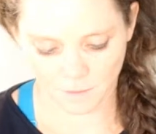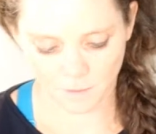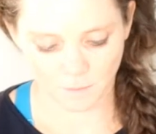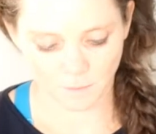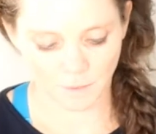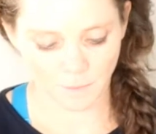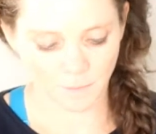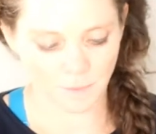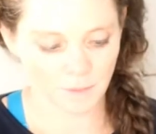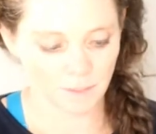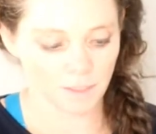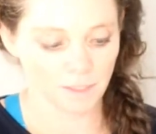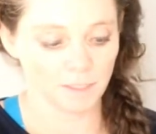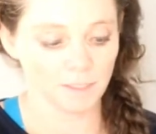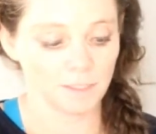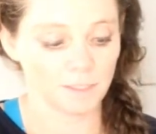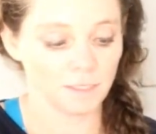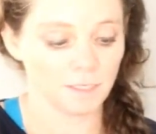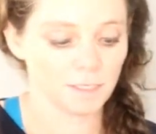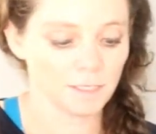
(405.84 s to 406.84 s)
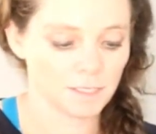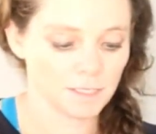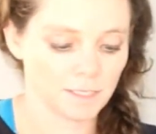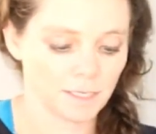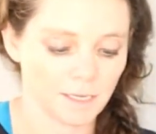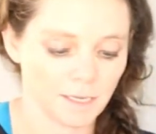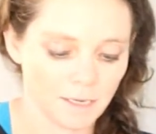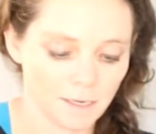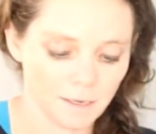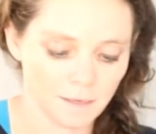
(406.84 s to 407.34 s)
So I'm going to put this to the
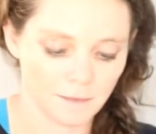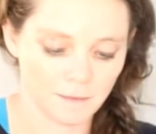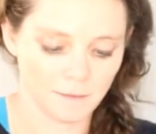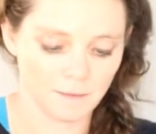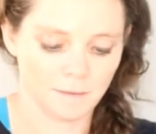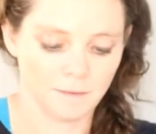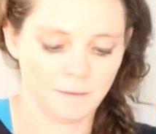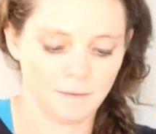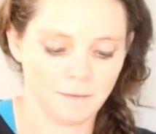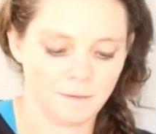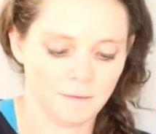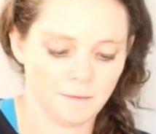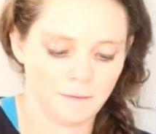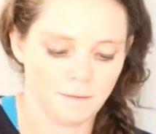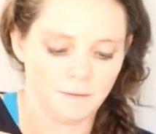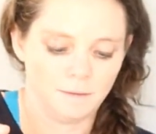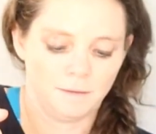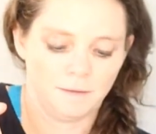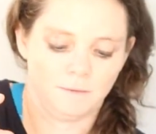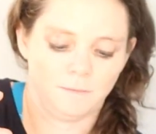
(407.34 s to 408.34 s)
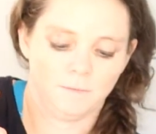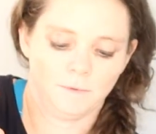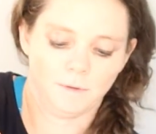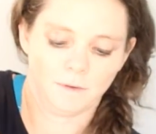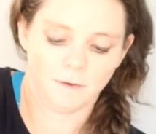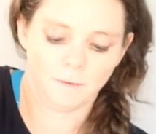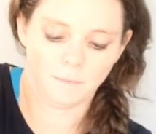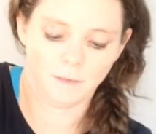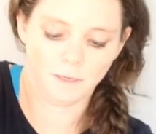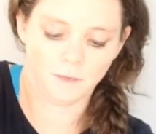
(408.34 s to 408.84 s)
side. We're
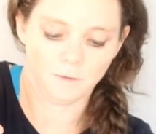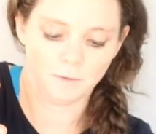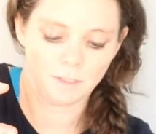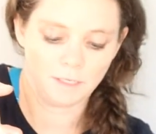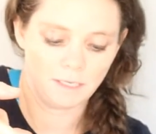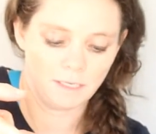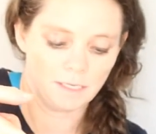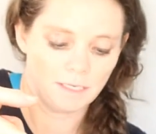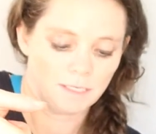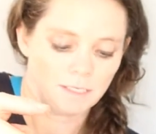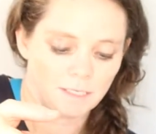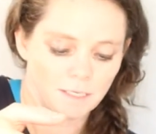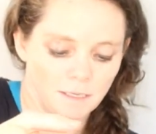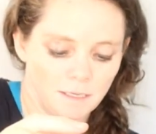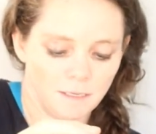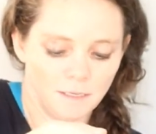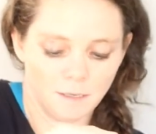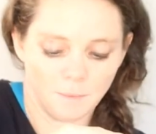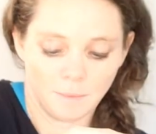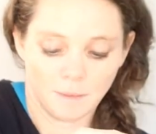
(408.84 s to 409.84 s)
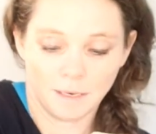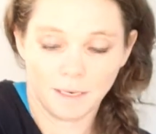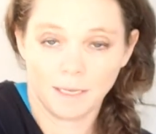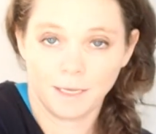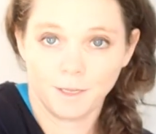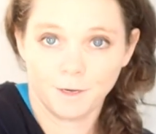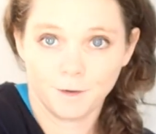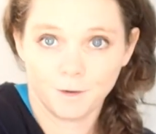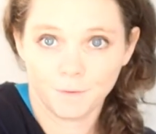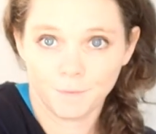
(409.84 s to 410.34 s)
going to be using this a little bit
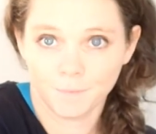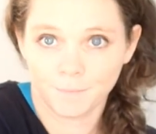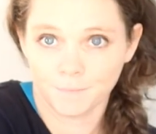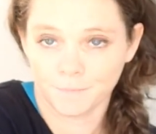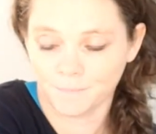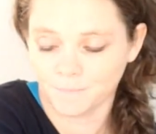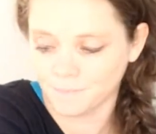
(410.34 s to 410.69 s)
later.